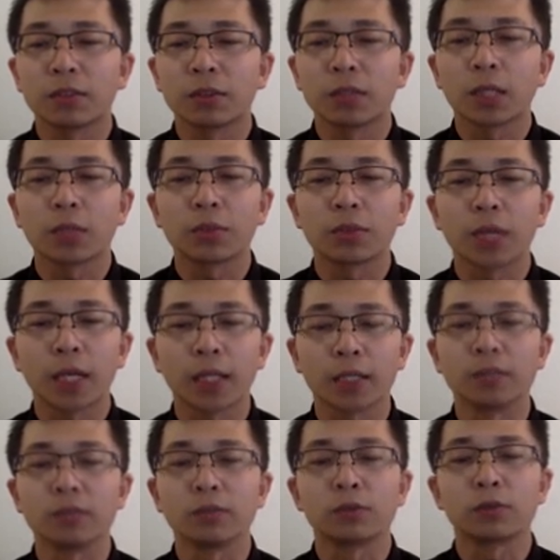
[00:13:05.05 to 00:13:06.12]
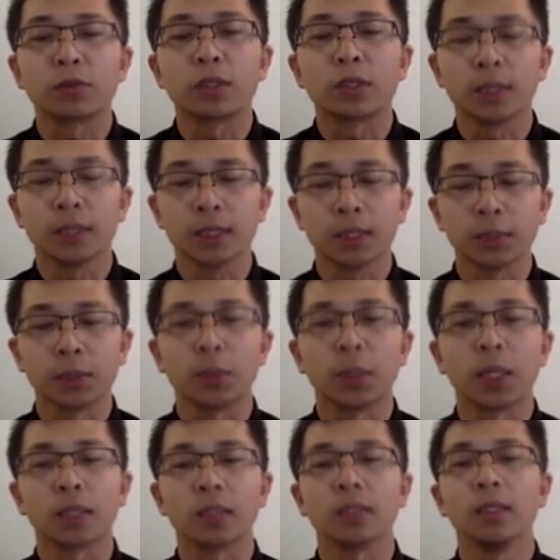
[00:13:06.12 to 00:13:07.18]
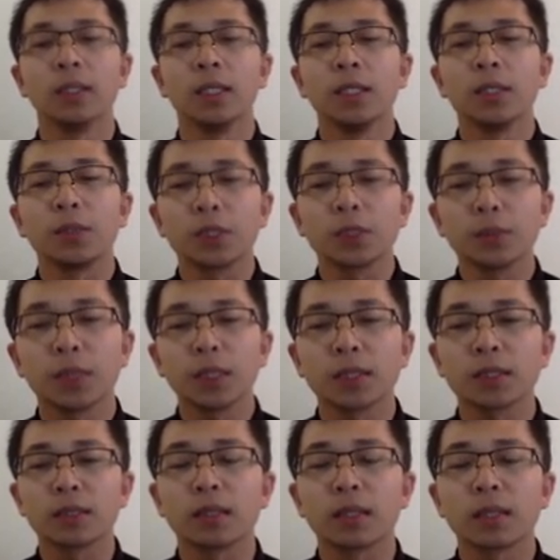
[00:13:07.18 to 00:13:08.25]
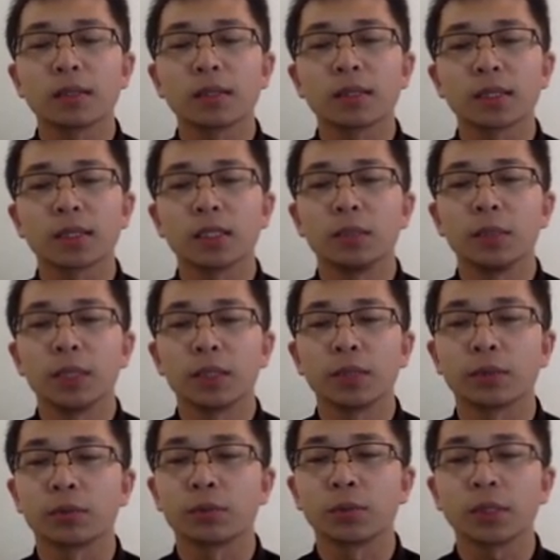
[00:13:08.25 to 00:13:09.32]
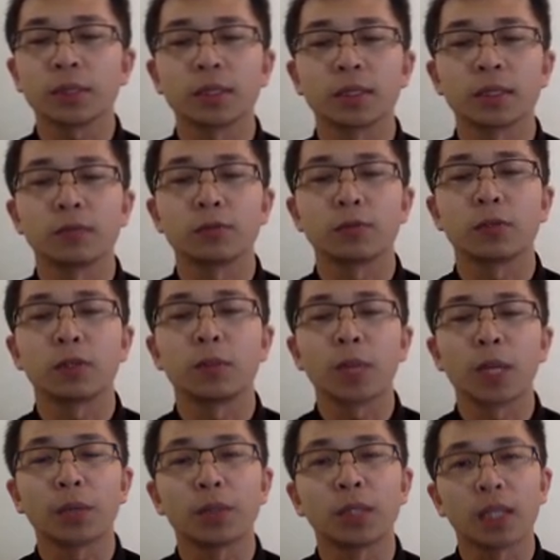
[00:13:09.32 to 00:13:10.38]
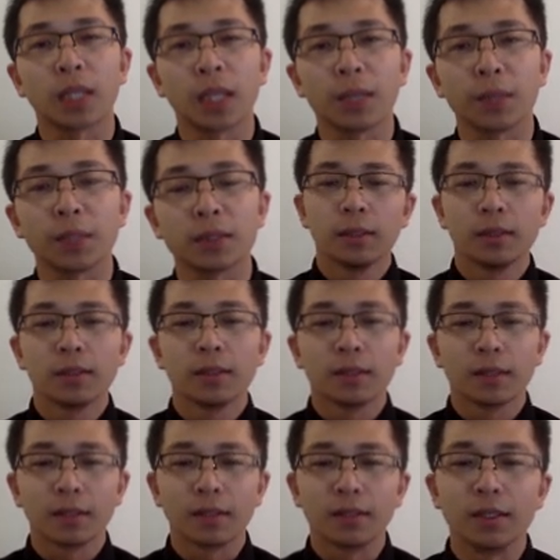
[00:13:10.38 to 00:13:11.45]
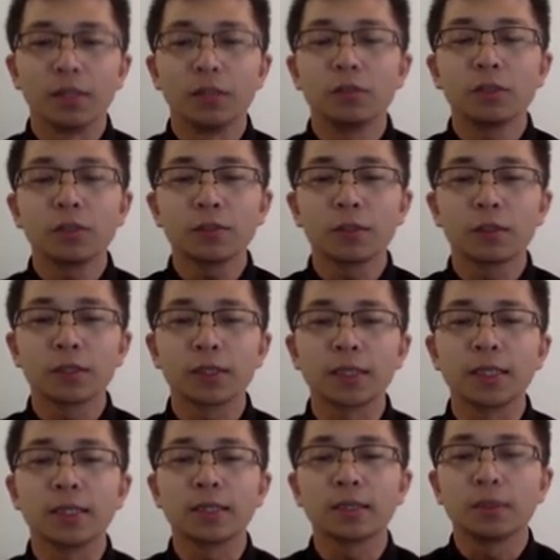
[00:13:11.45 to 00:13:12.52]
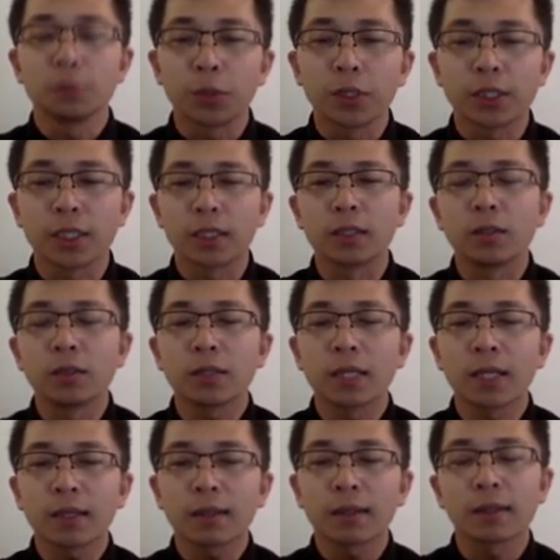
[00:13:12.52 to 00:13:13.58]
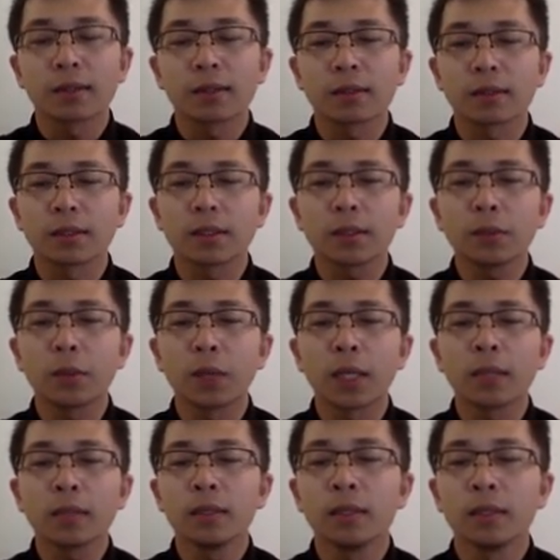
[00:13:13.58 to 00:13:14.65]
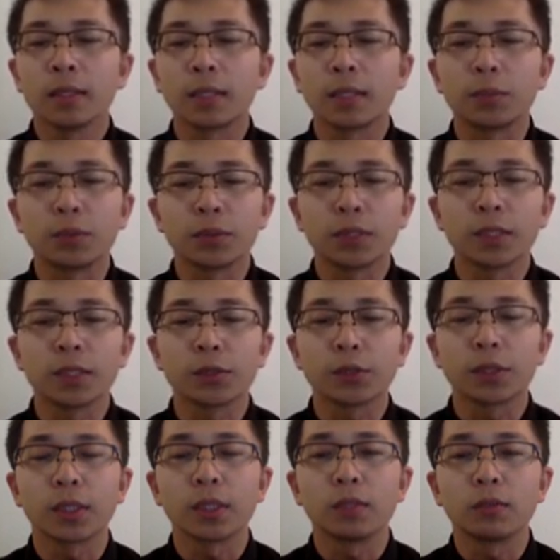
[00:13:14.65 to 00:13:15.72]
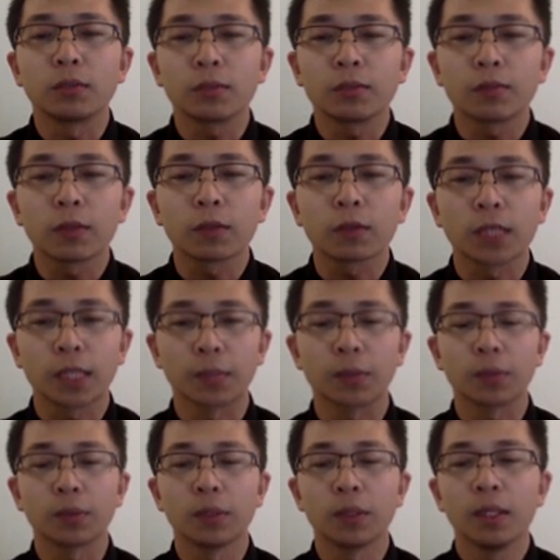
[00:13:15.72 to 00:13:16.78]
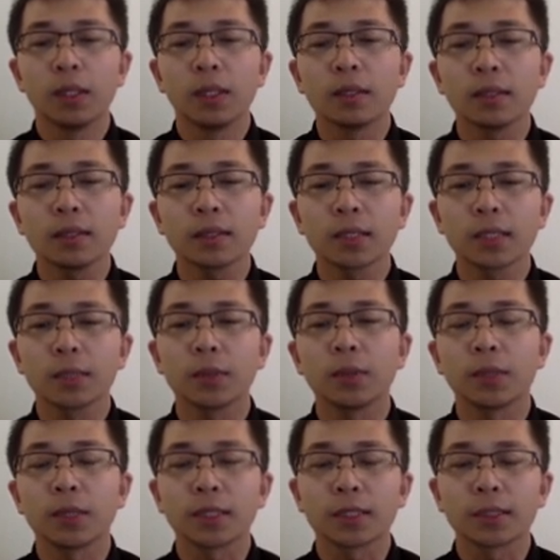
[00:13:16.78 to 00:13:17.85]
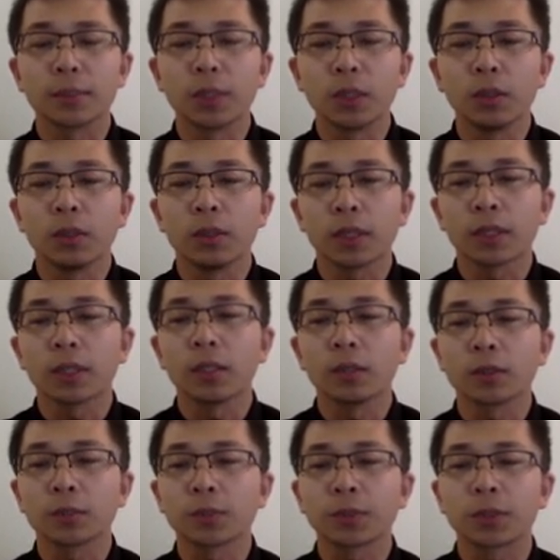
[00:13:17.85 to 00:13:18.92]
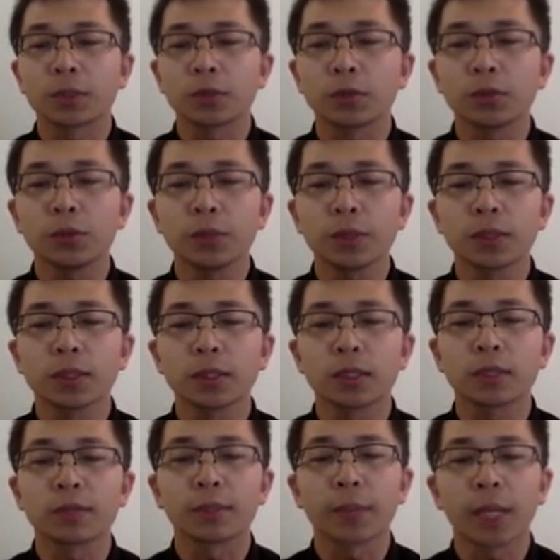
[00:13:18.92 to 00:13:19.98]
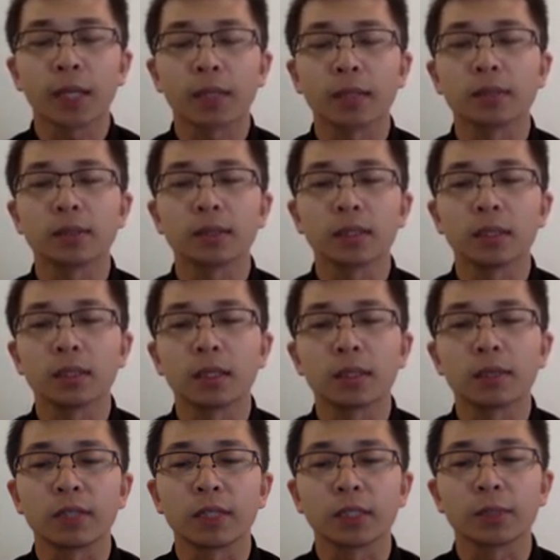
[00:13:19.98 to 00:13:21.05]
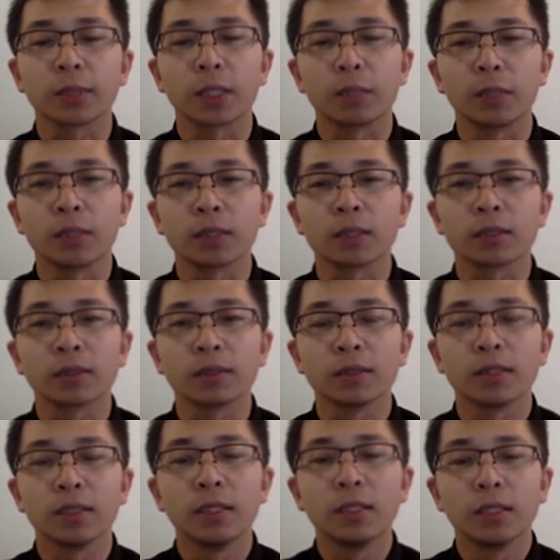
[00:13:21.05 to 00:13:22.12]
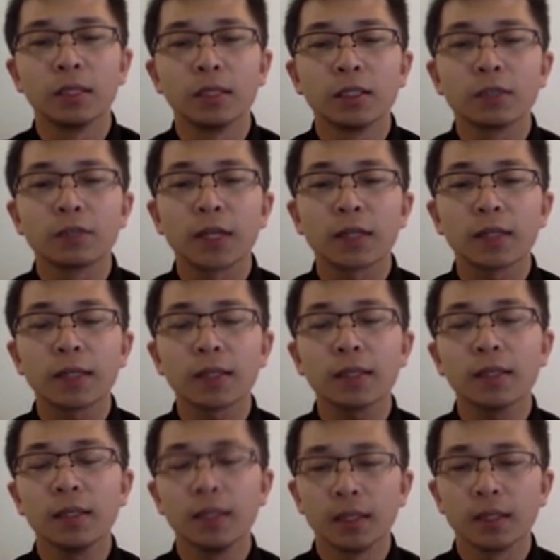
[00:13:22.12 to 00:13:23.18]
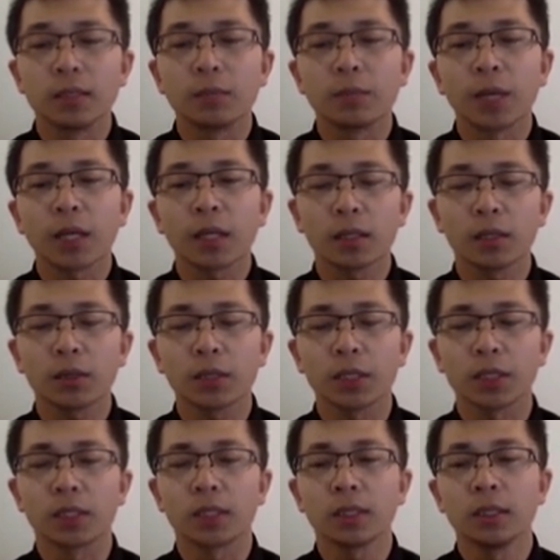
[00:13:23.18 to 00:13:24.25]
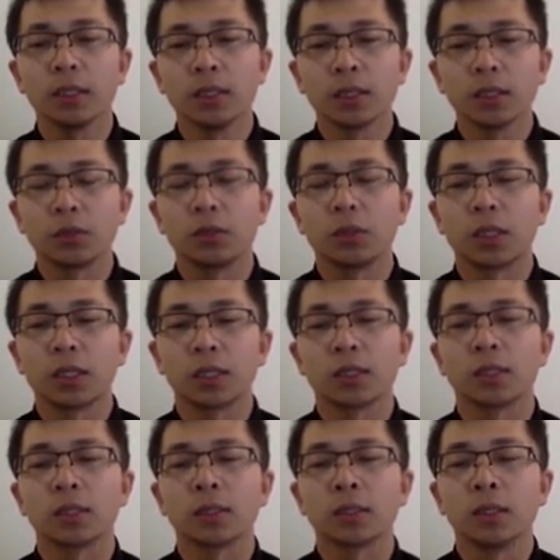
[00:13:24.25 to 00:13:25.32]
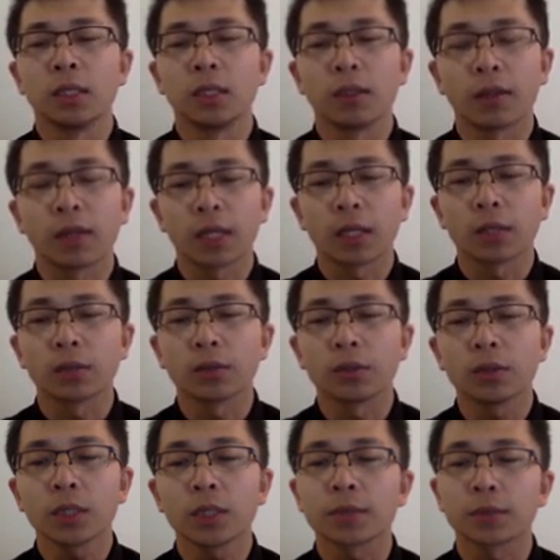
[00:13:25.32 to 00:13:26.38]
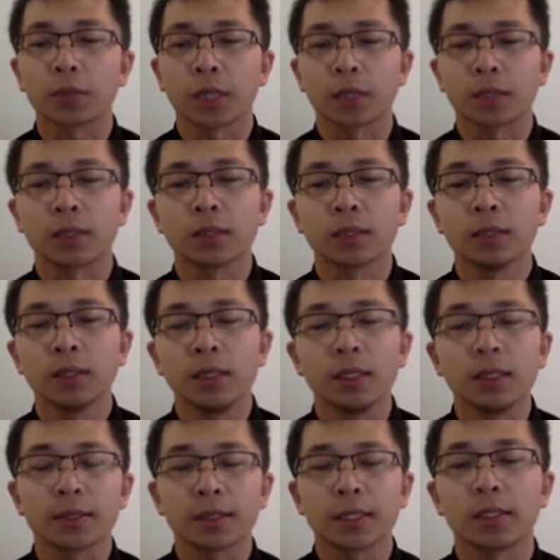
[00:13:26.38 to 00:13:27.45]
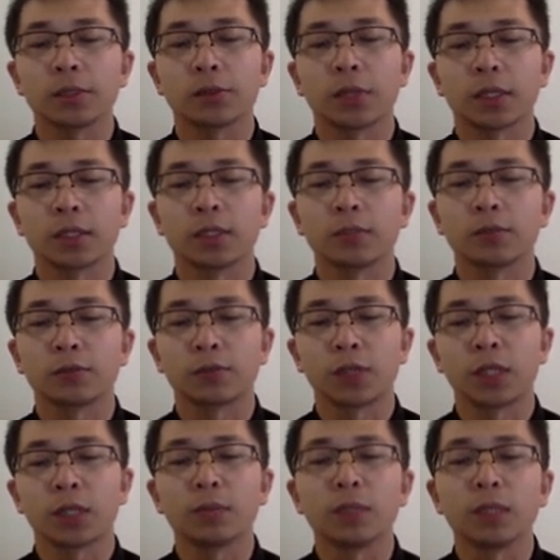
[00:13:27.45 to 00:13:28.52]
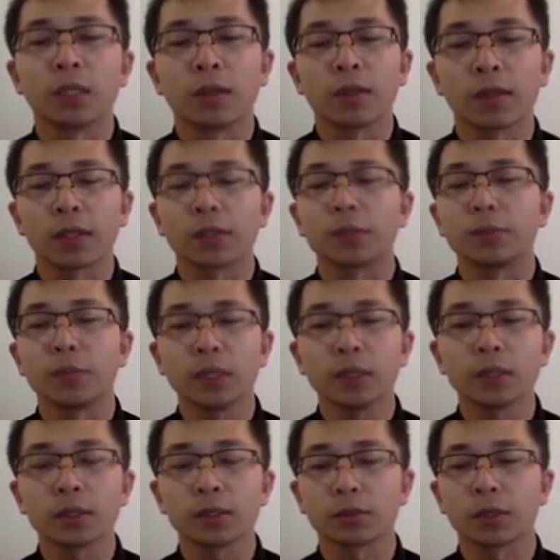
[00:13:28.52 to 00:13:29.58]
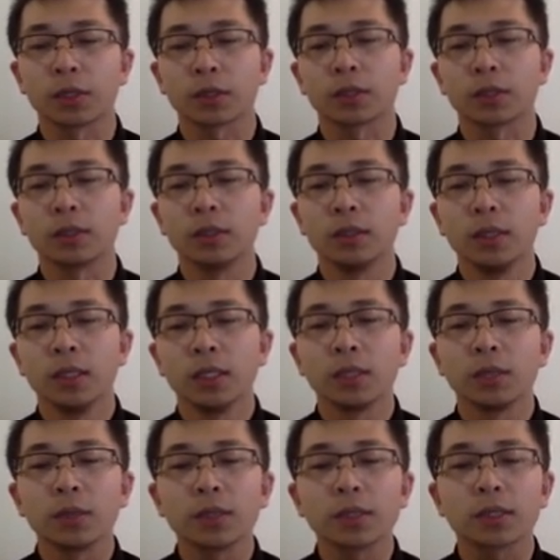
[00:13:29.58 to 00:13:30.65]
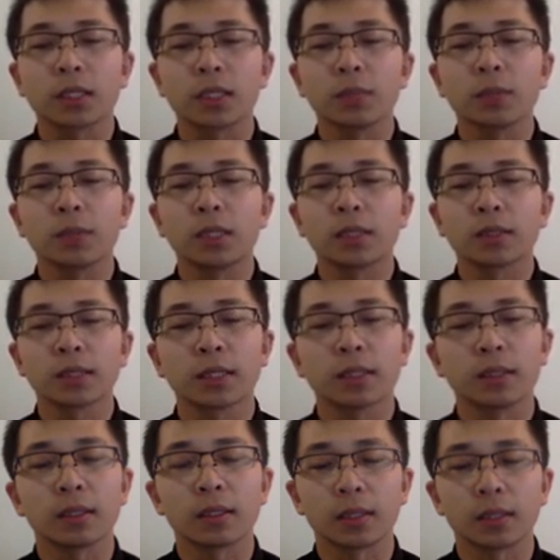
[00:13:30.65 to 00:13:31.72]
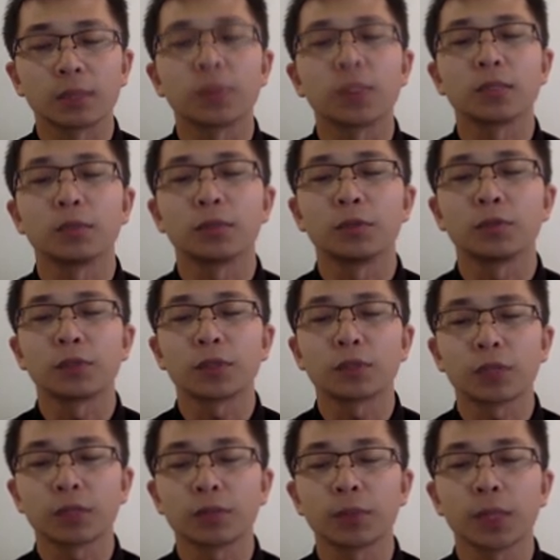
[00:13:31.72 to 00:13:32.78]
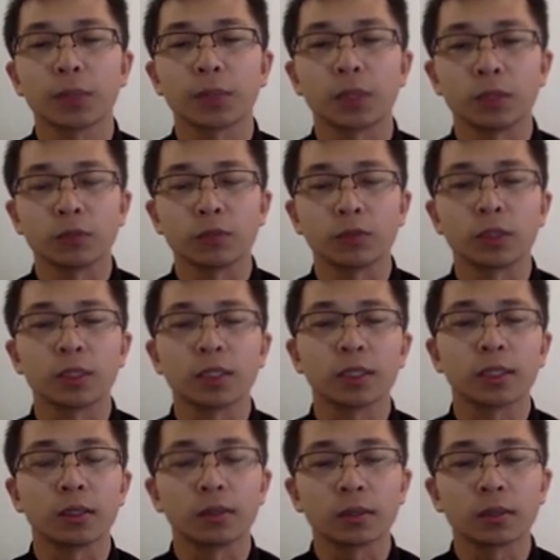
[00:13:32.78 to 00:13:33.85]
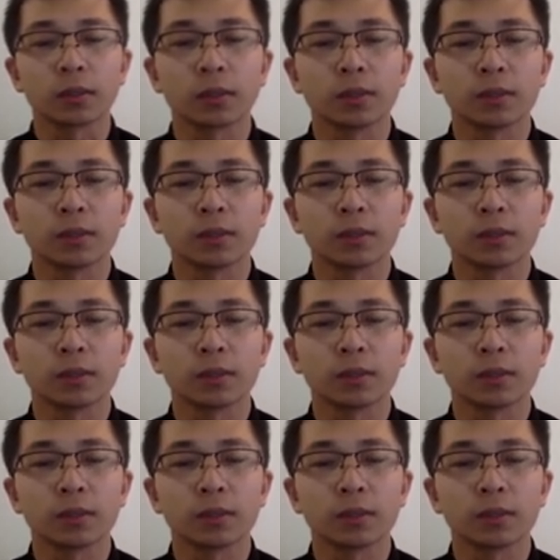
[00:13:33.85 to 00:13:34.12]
compression for the table body, which means not a single bit is wasted for memory alignment. The overflow seeds, which are no less than 31, are put into an overflow table. This table is small and holds 2% of the buckets in our experiments. Finally, the bucket locator, or the Othello lookup structure, is constructed from the Othello maintenance structure. We skip this here, and please refer to our paper for details.